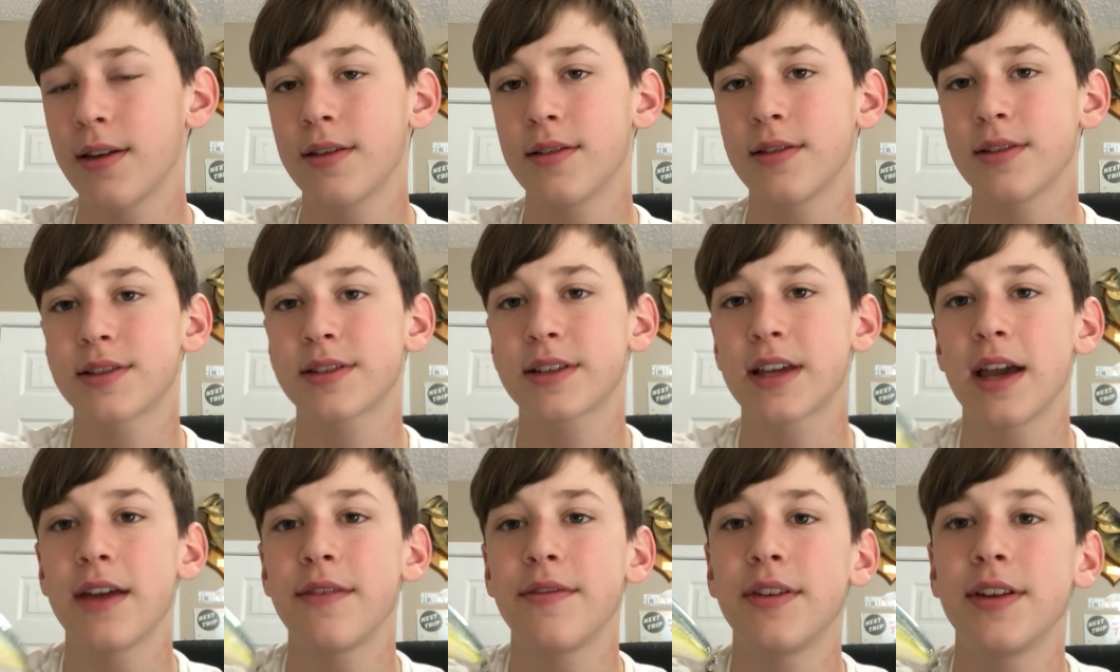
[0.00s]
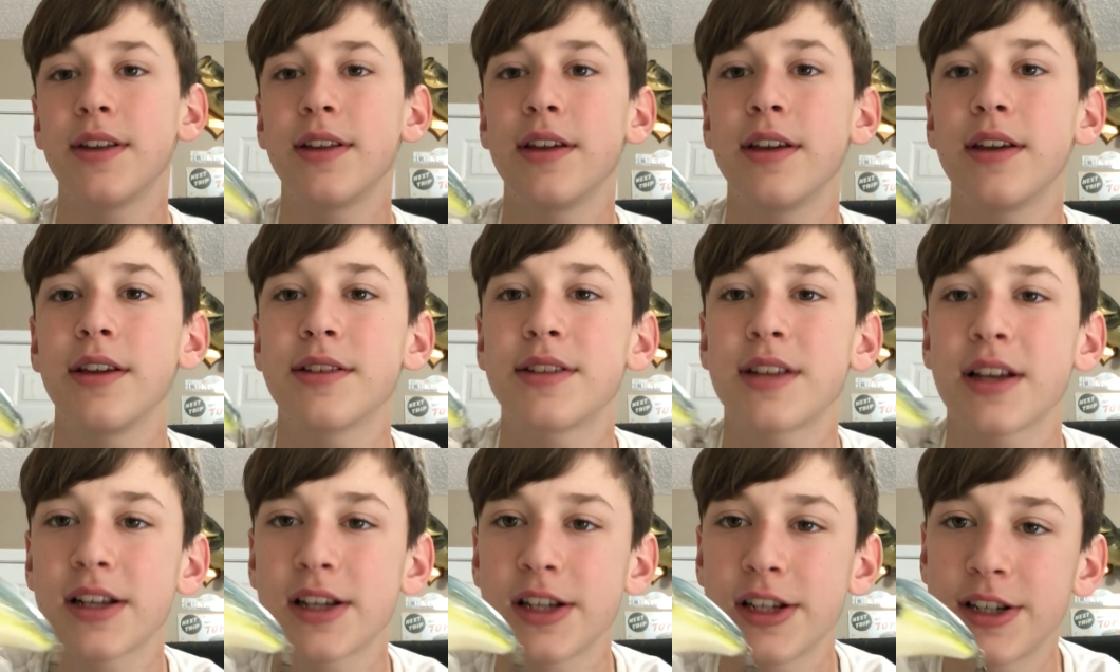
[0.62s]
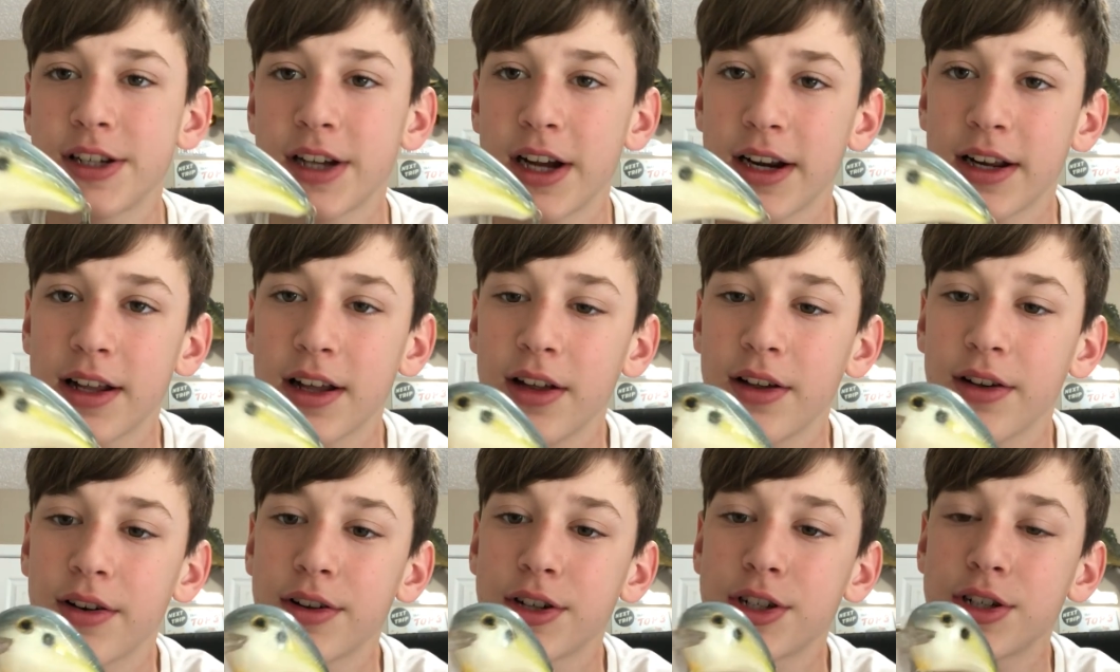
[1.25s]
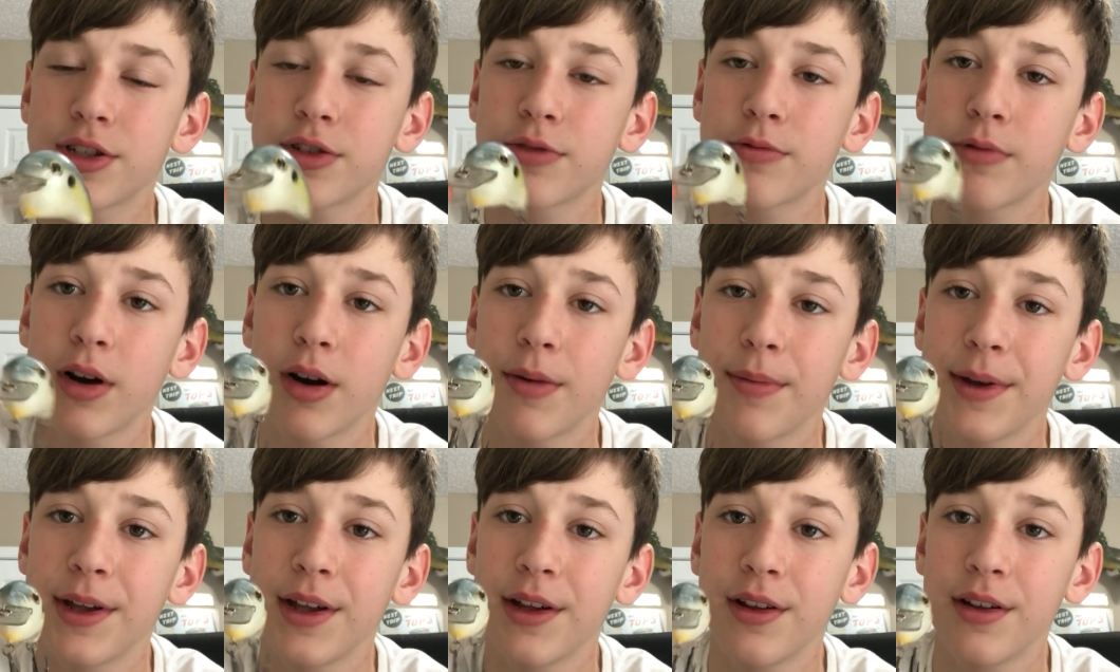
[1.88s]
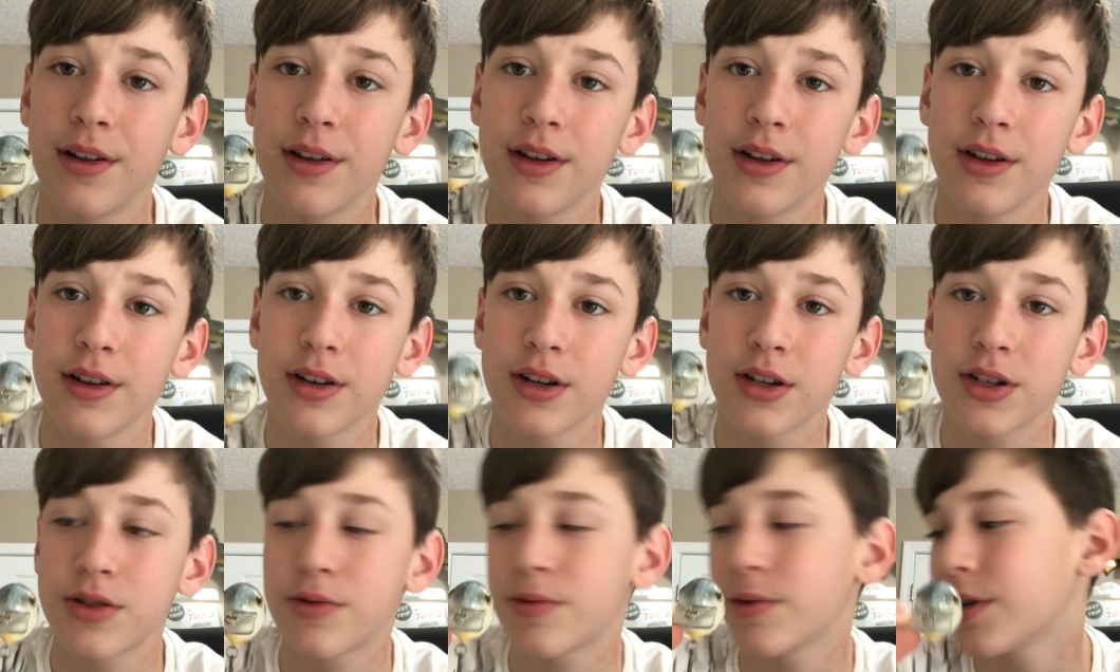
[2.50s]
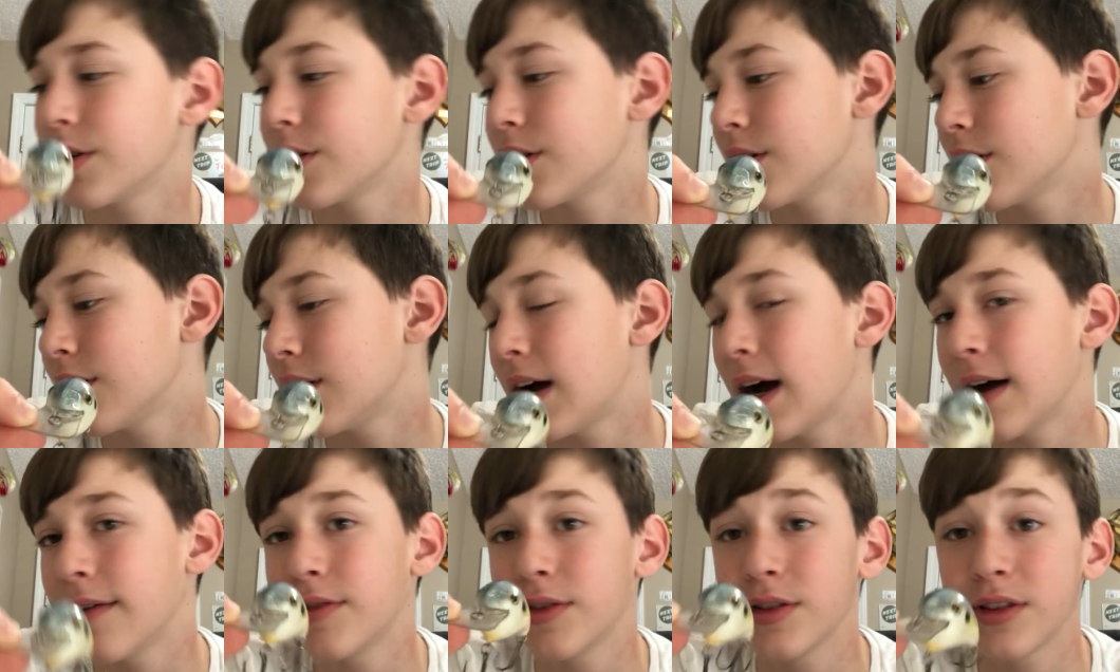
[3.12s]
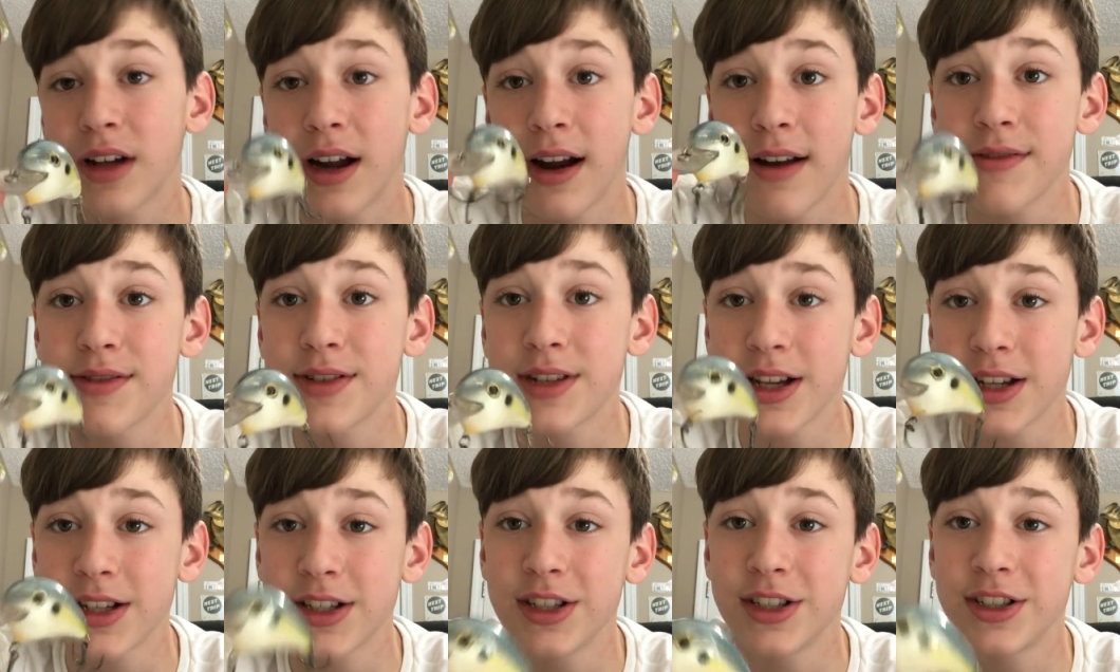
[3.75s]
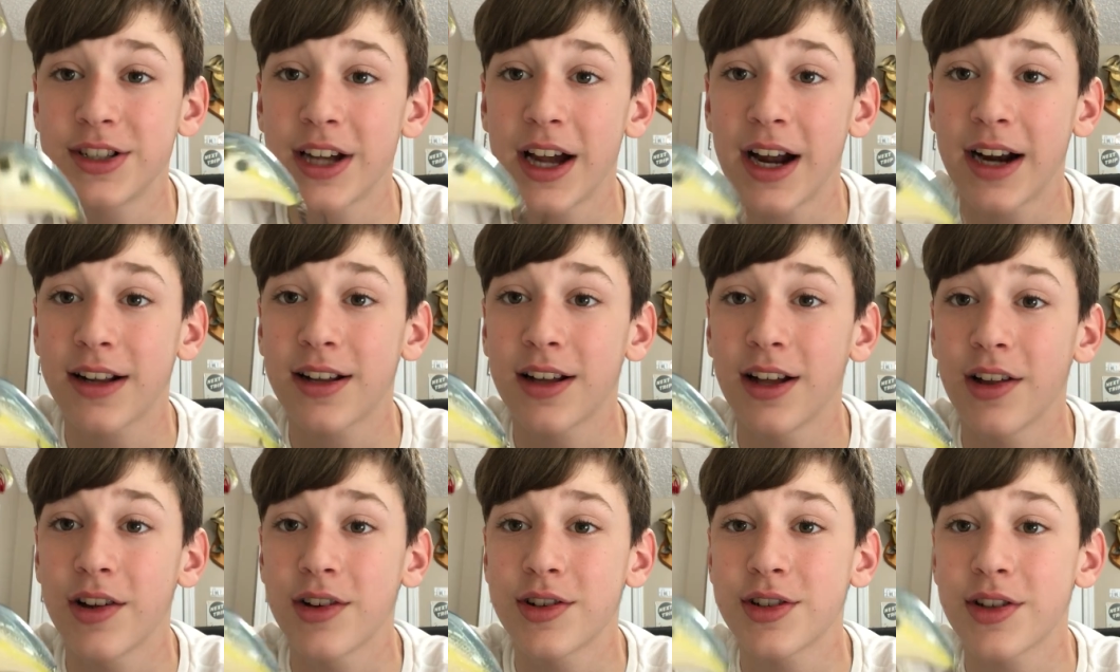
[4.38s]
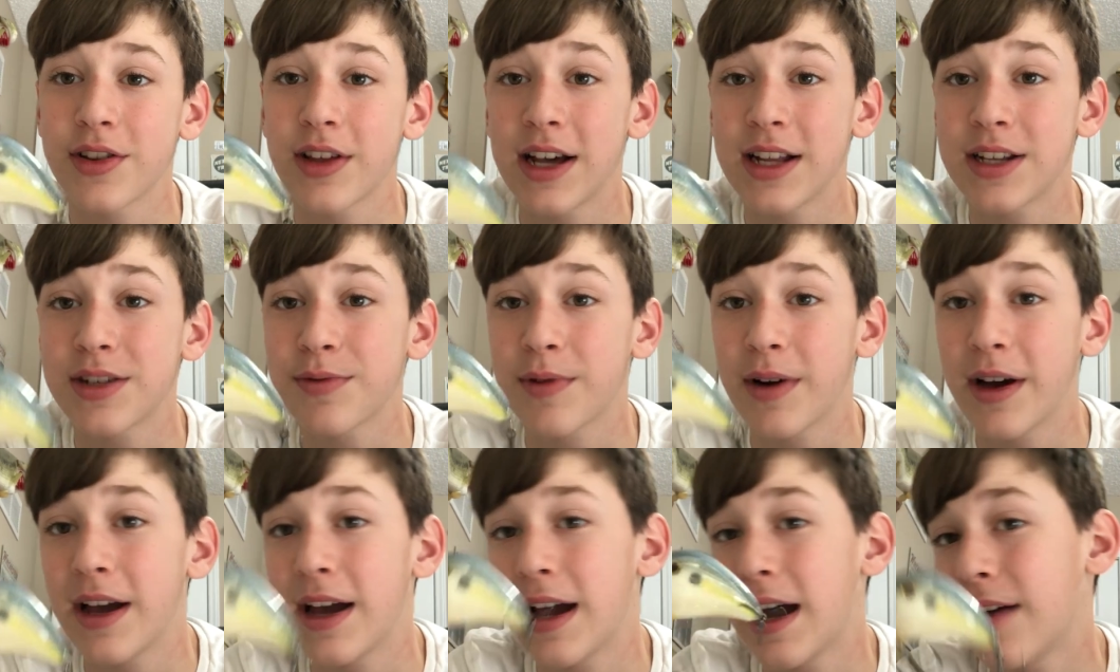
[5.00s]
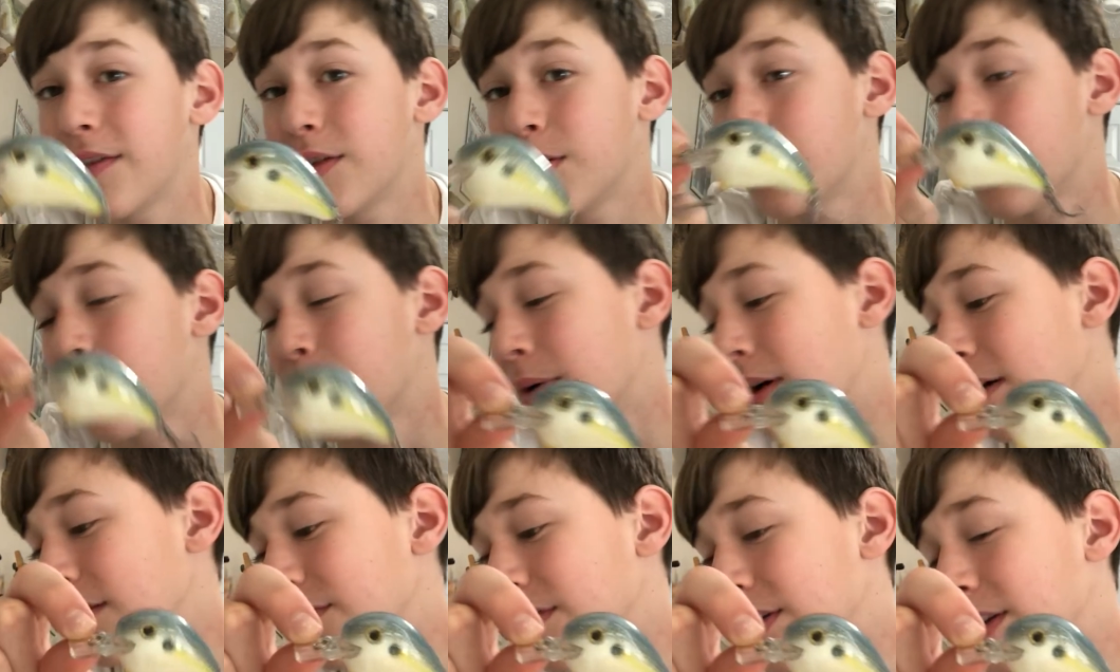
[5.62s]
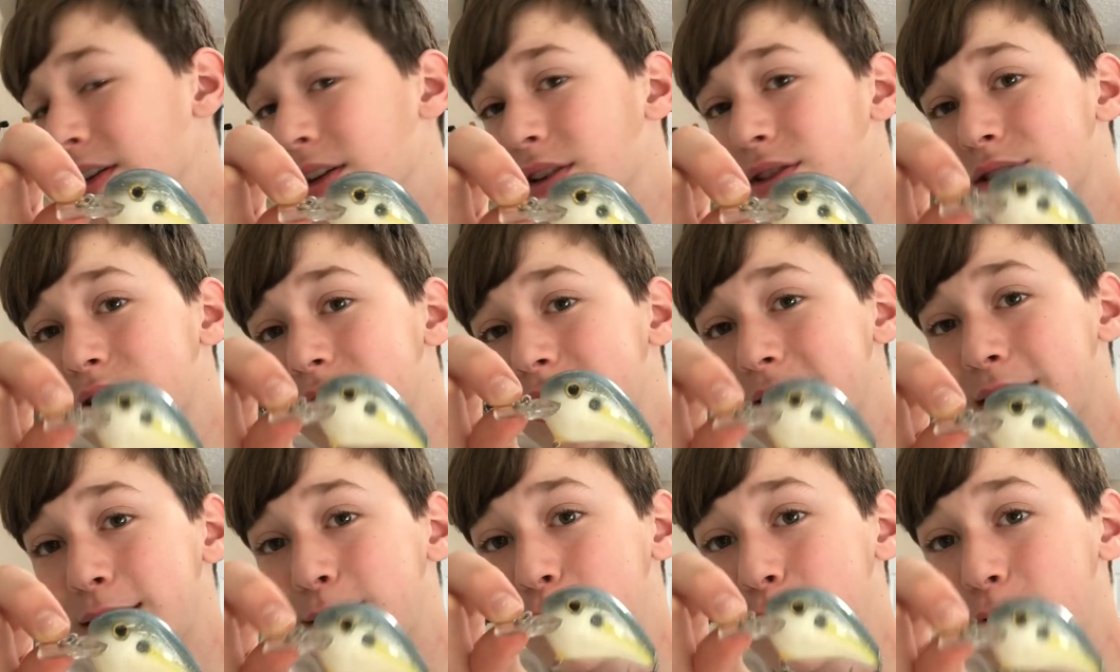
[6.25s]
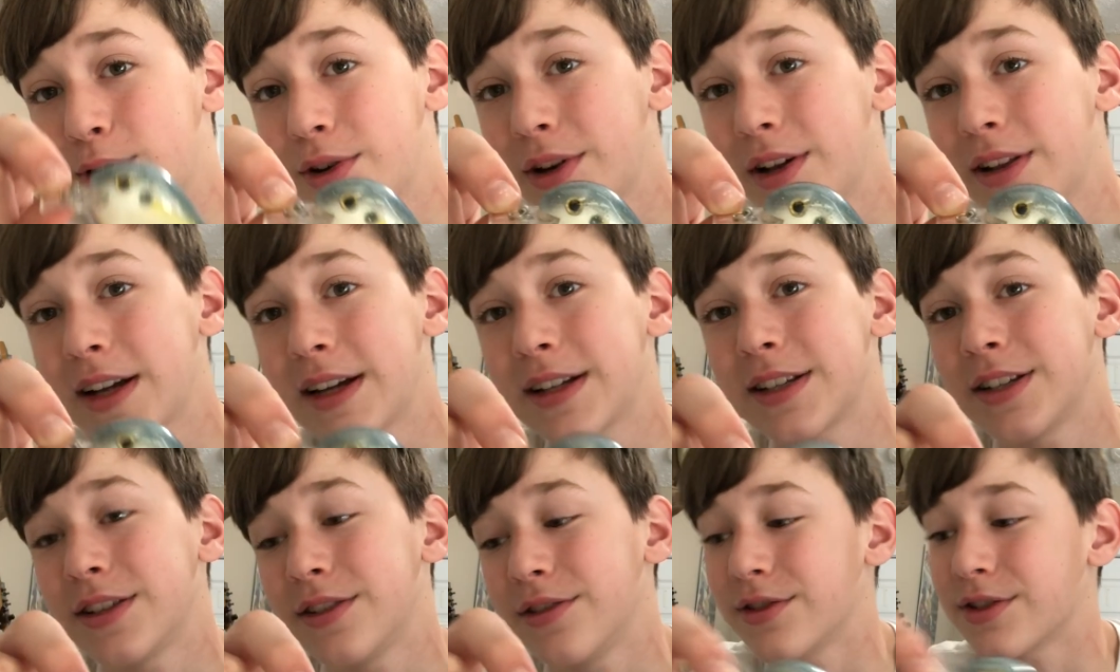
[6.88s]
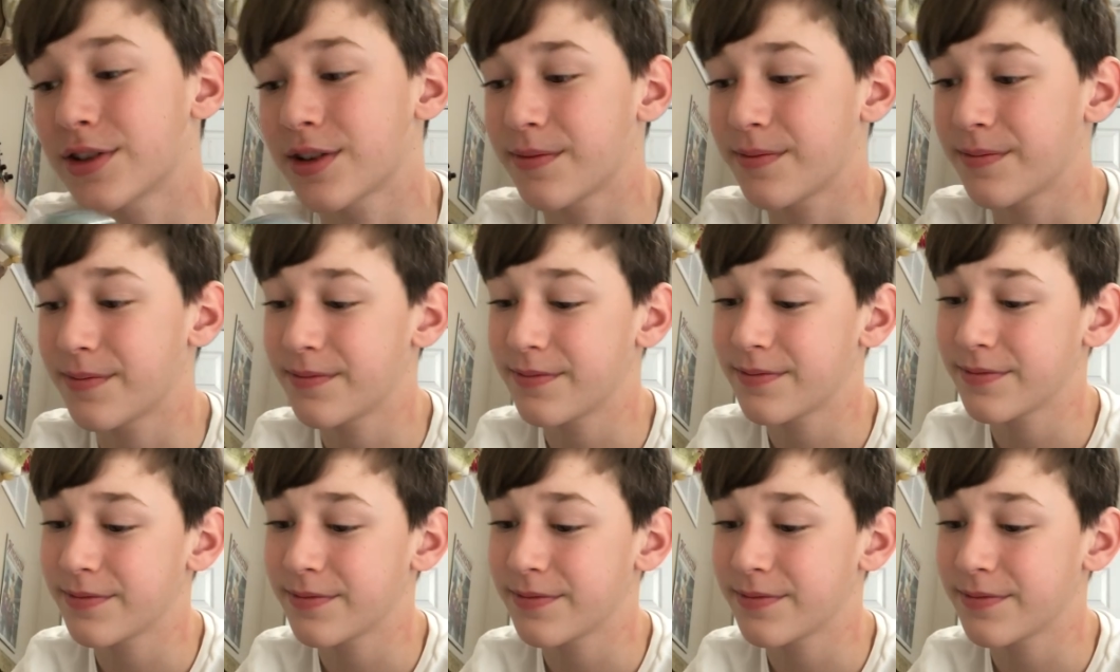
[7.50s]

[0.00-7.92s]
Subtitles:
This KVD Sexy Shad color square bill does really good. I have a lot of Sexy Shad colors, so that's why I have them in my videos, because I really like to use them.